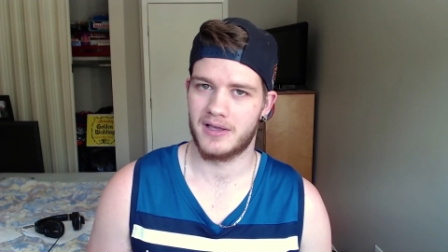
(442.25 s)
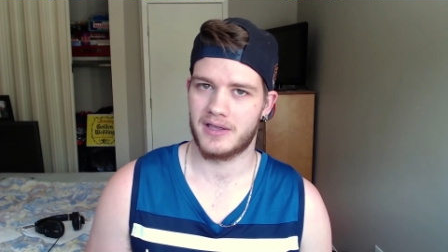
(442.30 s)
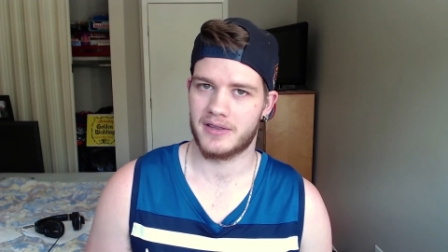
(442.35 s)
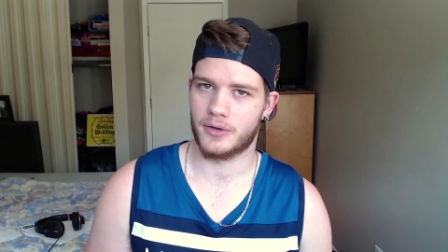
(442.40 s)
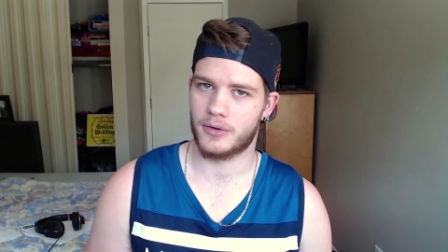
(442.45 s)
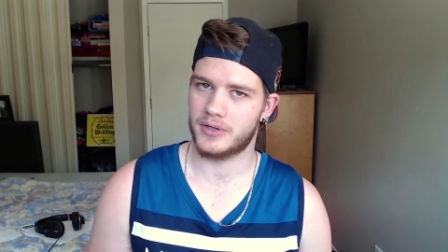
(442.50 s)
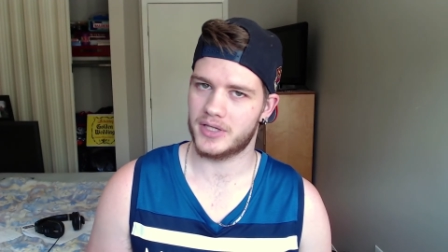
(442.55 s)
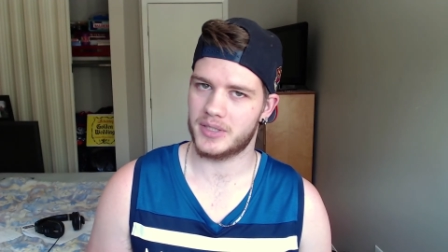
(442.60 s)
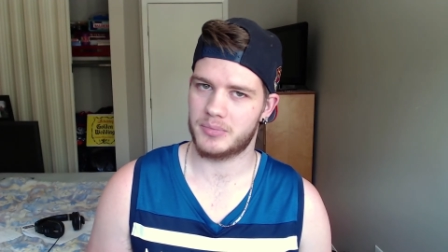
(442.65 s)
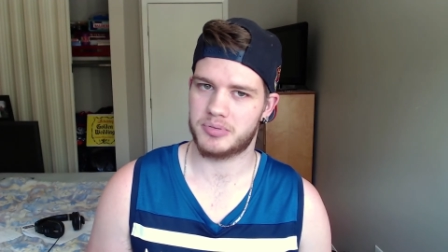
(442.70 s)
The
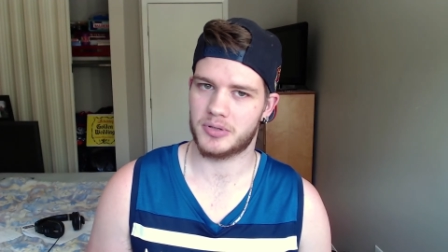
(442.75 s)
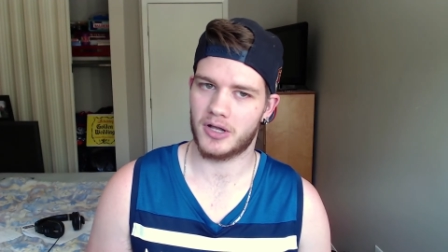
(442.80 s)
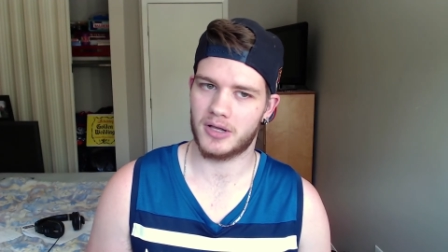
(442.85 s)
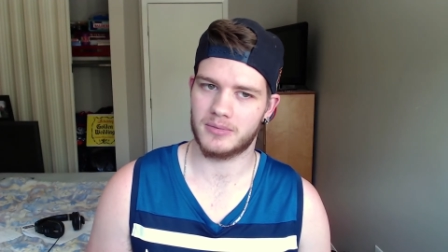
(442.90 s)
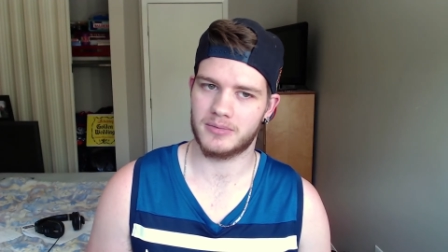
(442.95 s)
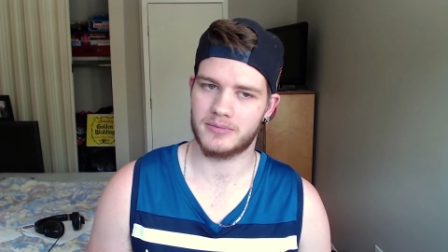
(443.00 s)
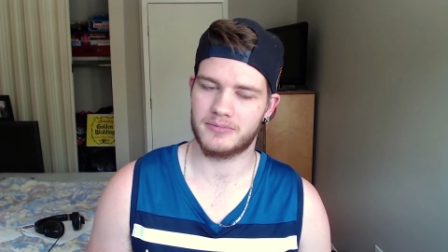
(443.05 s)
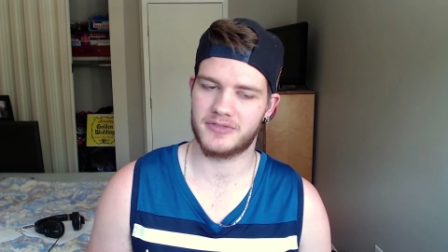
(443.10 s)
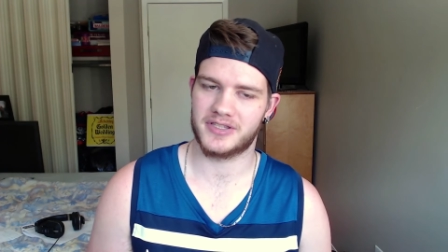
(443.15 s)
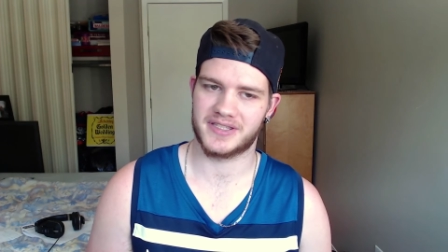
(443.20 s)
only
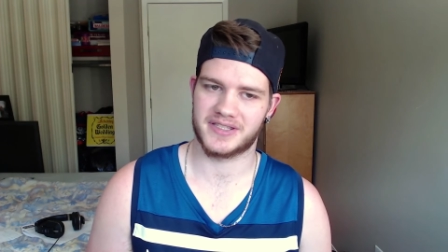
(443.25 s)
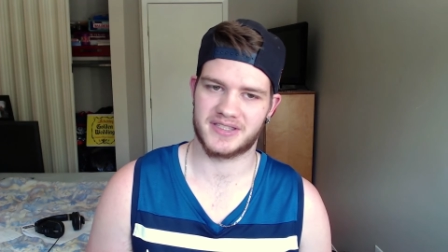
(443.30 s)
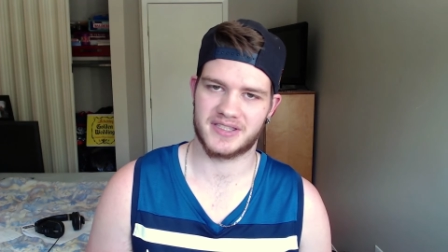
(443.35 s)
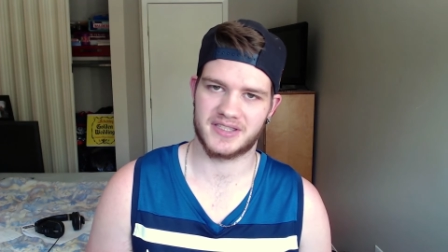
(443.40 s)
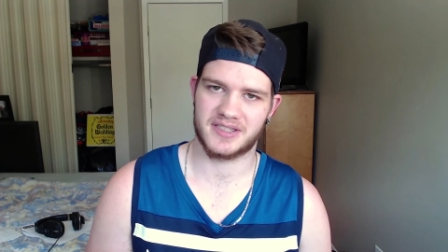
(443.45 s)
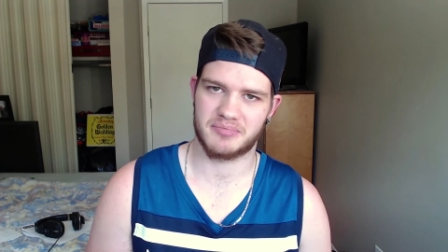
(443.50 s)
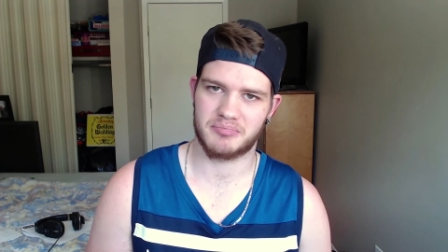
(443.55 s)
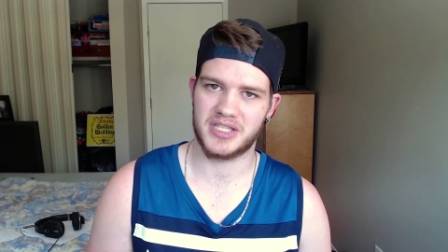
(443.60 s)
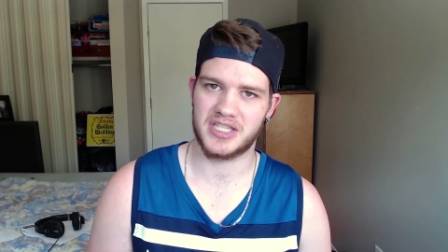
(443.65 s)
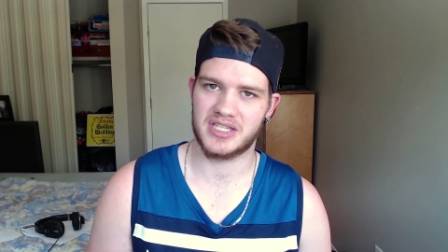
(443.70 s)
problem is its
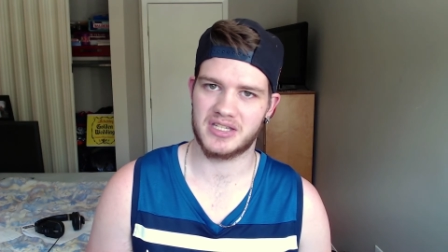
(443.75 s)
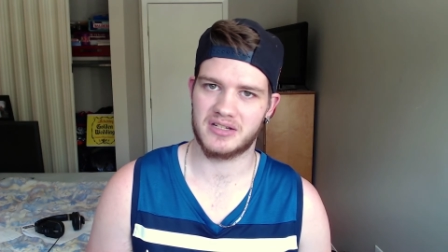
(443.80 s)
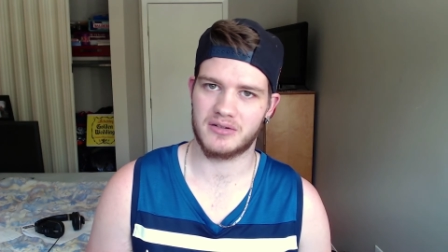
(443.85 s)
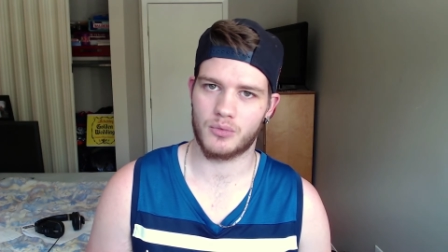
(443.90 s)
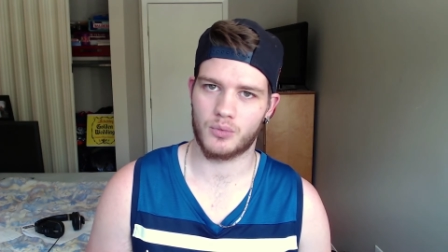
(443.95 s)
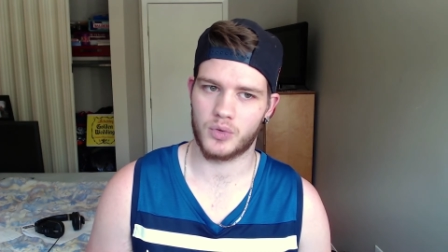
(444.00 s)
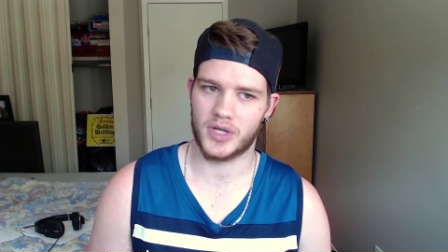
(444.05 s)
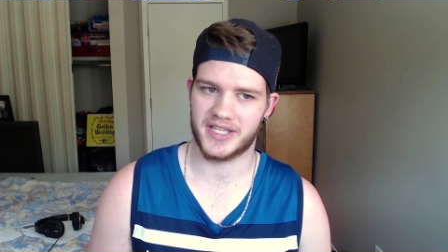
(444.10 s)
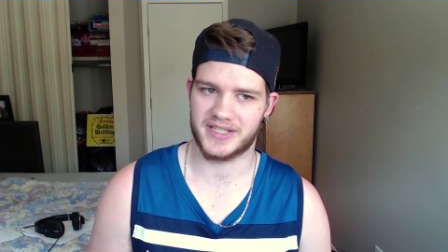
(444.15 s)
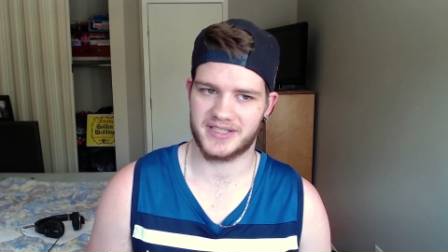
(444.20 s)
speed,
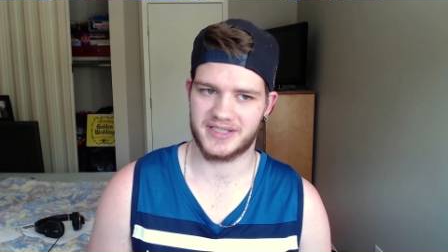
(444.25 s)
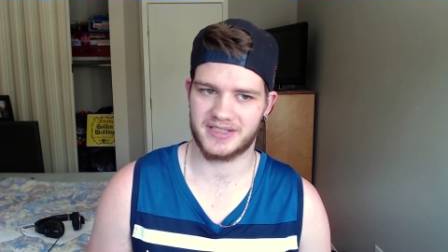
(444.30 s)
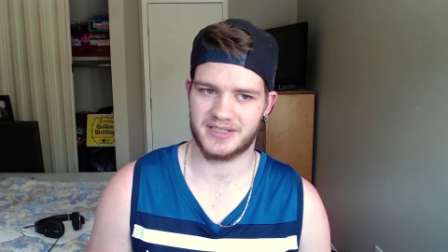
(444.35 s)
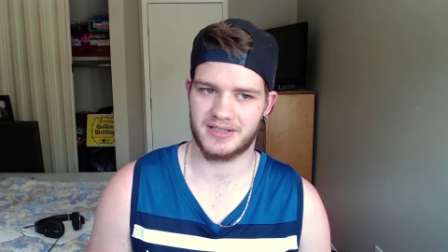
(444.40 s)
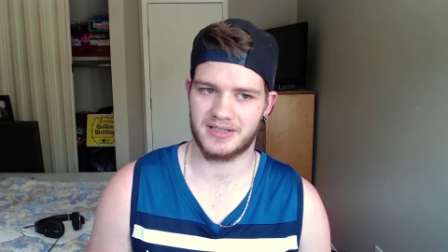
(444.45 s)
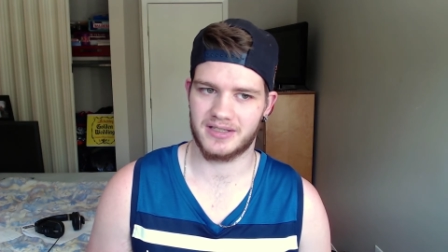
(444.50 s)
which